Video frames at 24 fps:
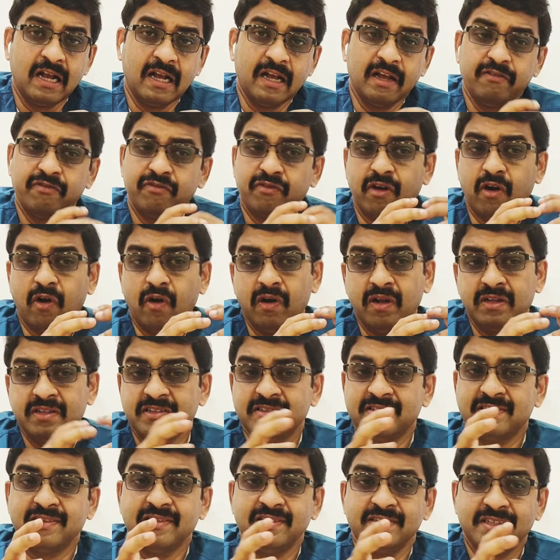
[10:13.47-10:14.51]
If all the
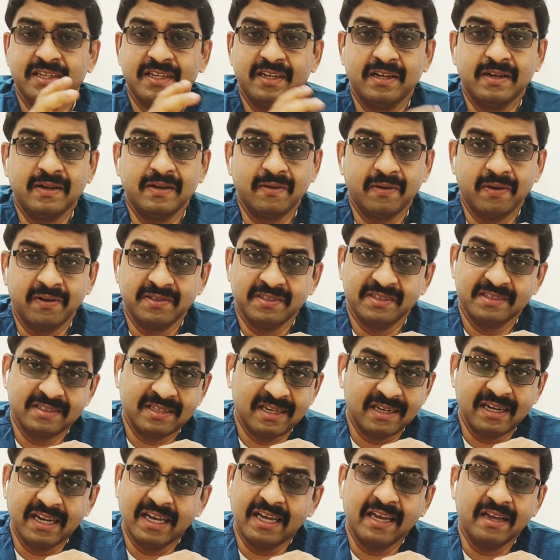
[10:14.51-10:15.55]
surgical causes
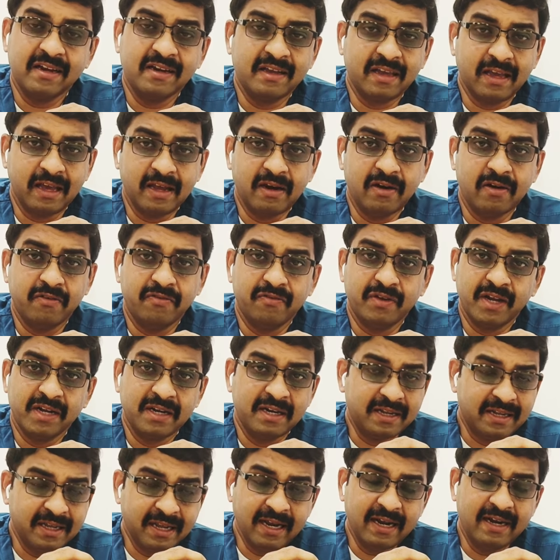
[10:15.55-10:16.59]
are taken care of and
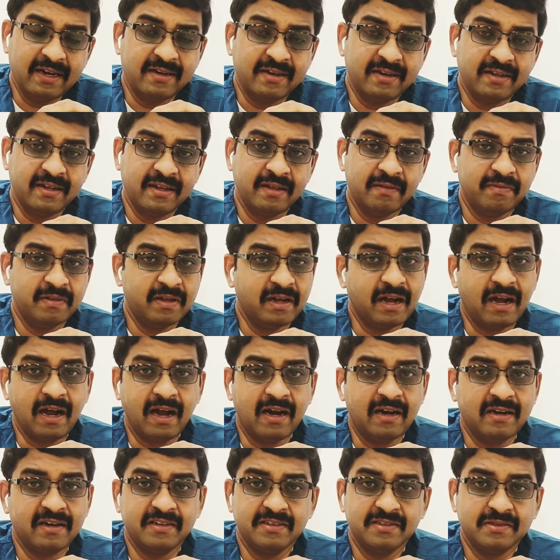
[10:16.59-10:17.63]
yet the
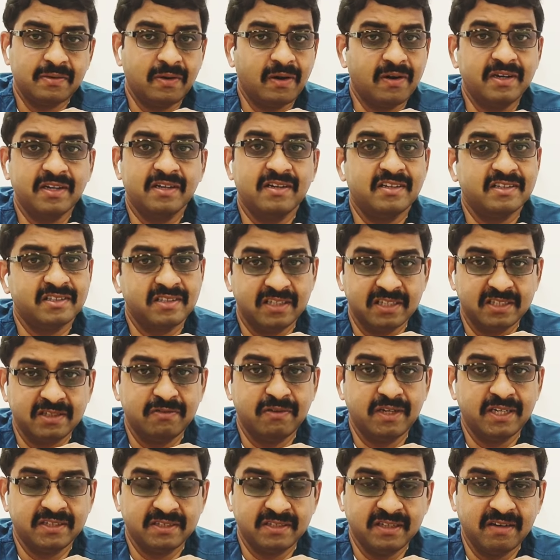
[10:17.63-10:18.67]
heart is not in a
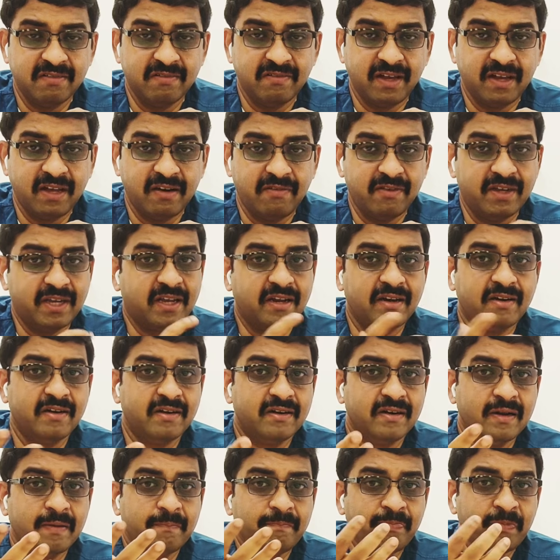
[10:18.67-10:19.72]
situation where we
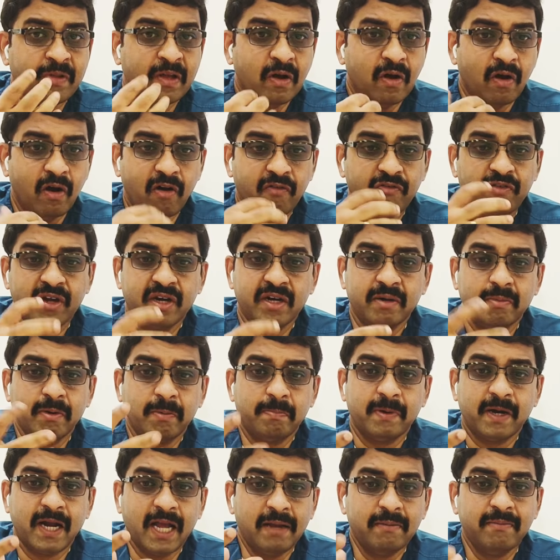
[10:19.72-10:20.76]
can offer him a
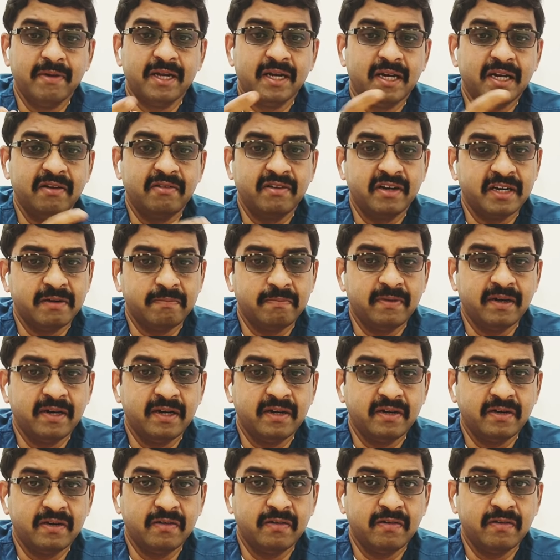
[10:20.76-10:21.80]
primary
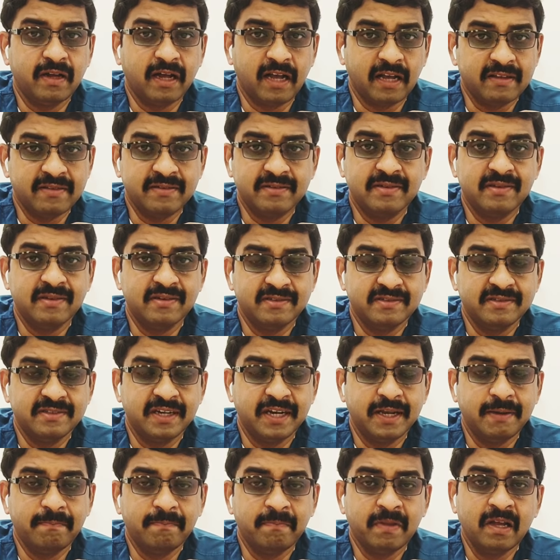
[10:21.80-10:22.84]
treatment as
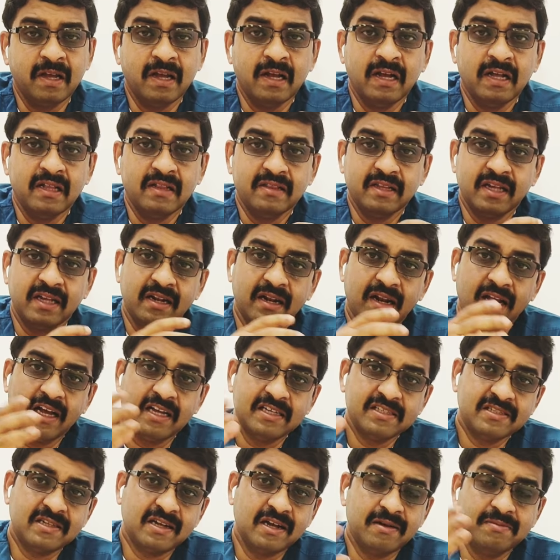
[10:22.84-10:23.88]
surgery, then
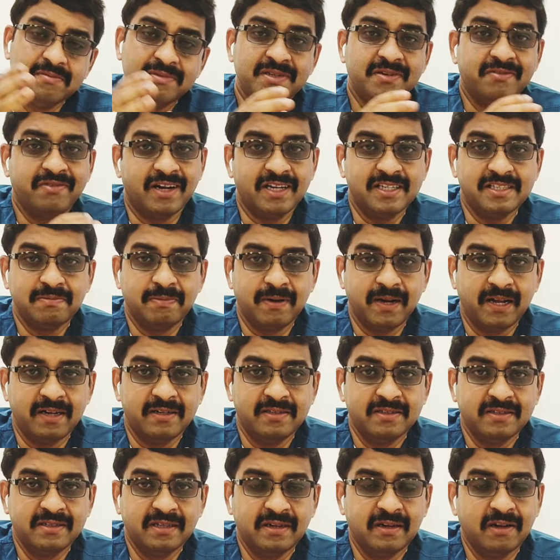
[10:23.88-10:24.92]
last comes
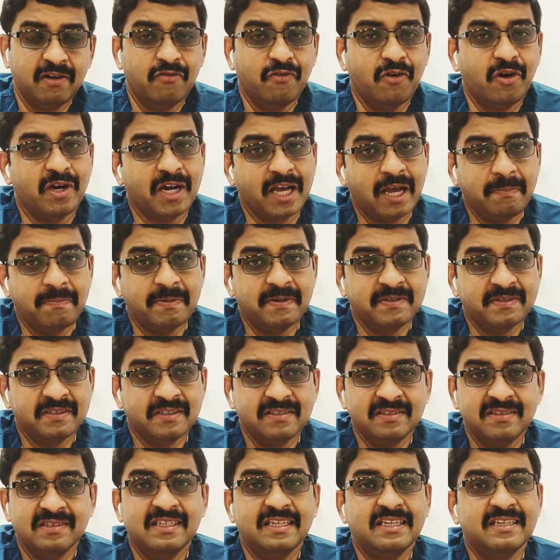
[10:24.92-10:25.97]
transplants. Now what happens
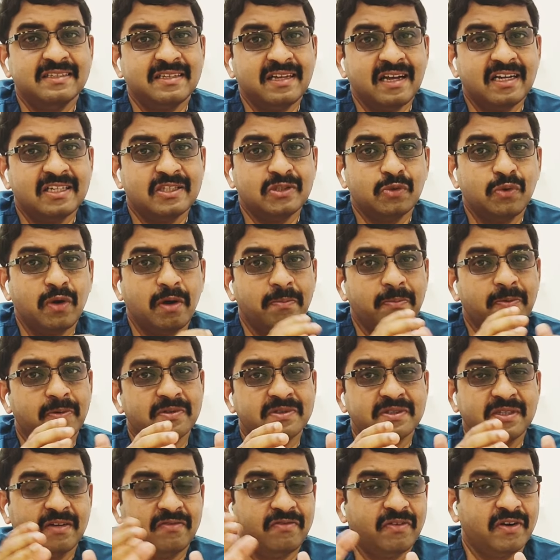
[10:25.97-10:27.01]
is these hearts who are
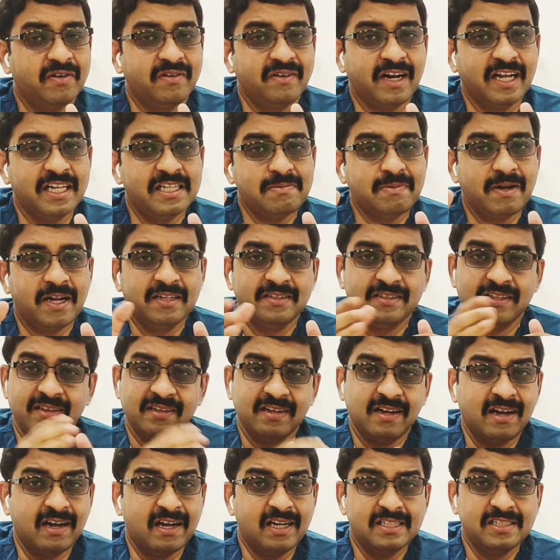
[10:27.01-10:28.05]
posted for transplants are
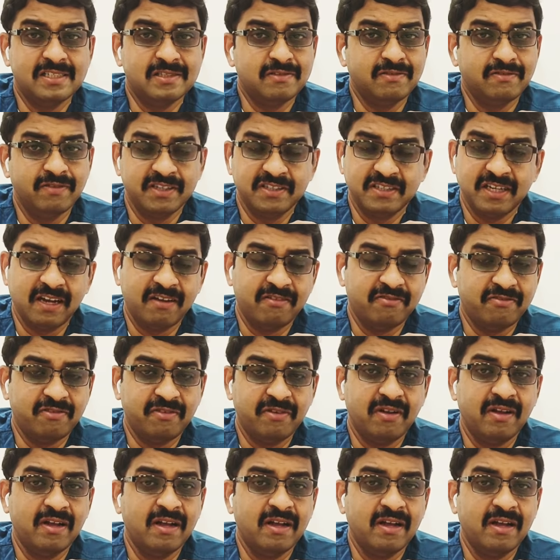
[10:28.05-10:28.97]
the hearts which have